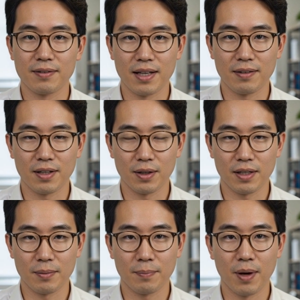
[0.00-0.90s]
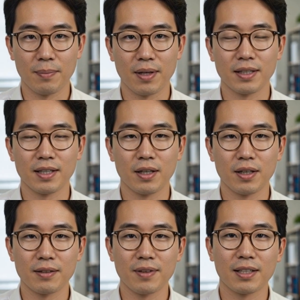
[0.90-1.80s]
even though the primary
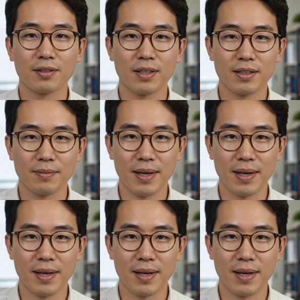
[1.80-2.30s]
security advisories and